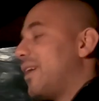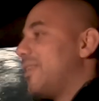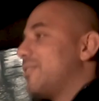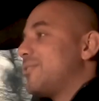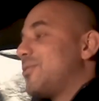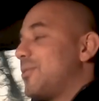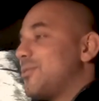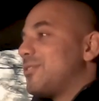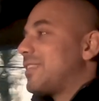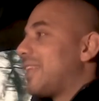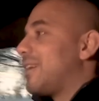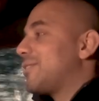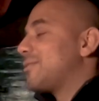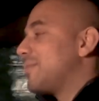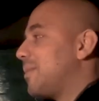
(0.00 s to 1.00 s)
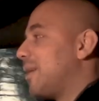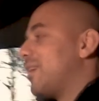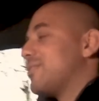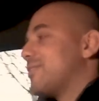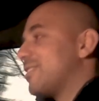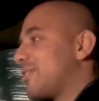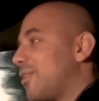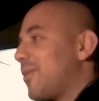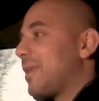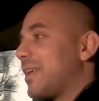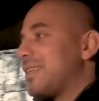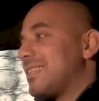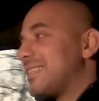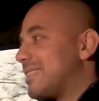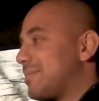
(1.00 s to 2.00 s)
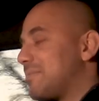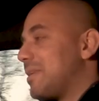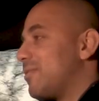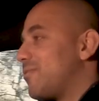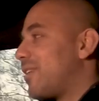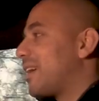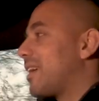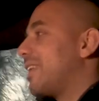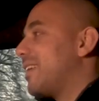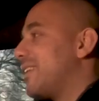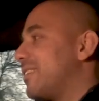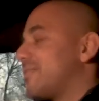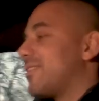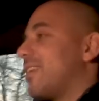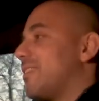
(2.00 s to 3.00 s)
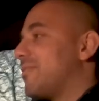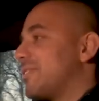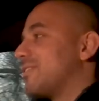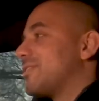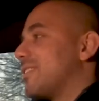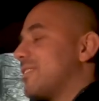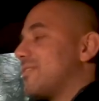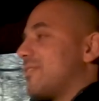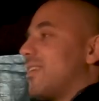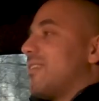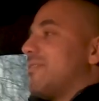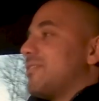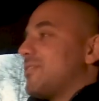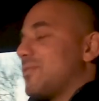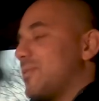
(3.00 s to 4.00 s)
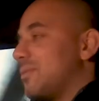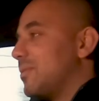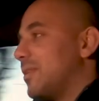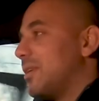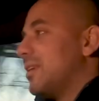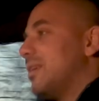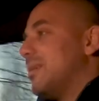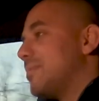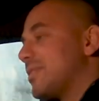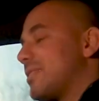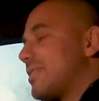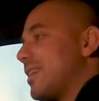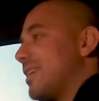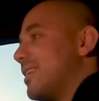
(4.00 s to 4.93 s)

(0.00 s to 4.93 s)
200,000 miles as long as it's been regularly serviced and serviced to Mercedes